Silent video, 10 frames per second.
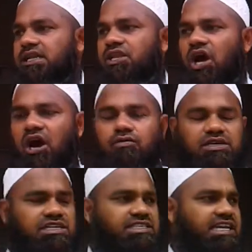Now
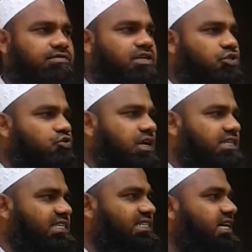each and every
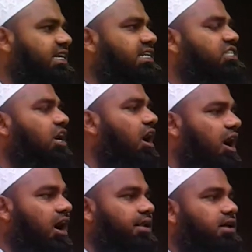student is trying his
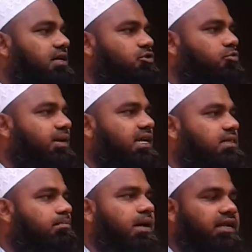hard to break
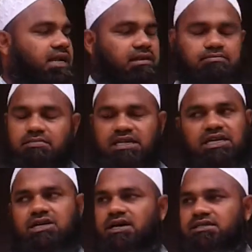the bundle, but
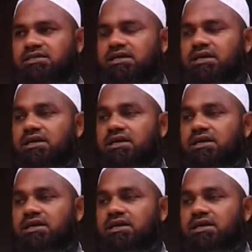he can't.